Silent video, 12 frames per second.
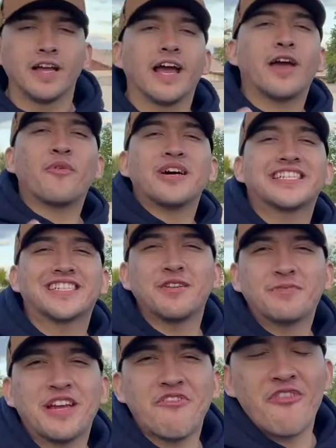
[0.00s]
Hey, what is up,
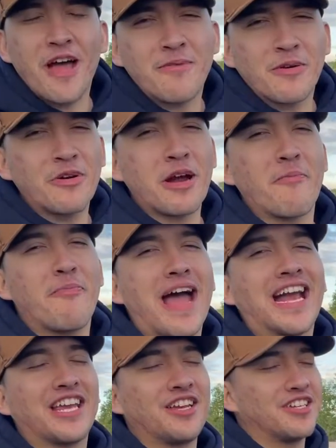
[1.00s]
Jeff fam? And we are
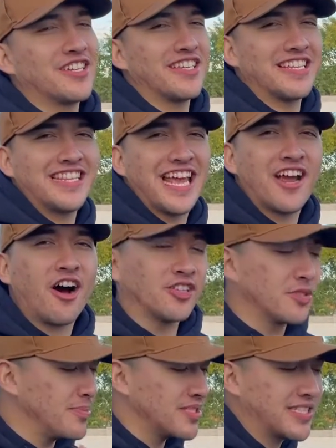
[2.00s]
back here another day on
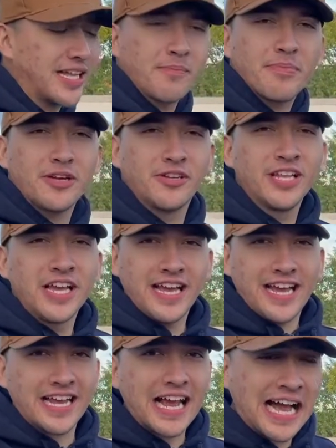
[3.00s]
the Mustang build.
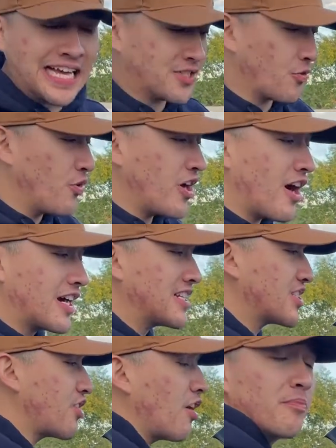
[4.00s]
And guys, we are gonna
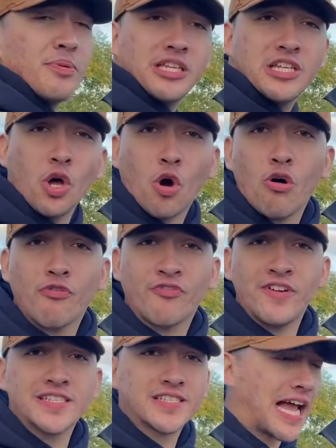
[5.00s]
start building the whole
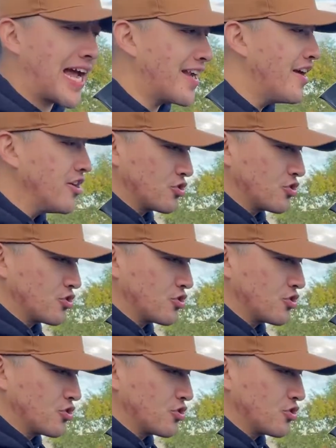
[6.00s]
front side.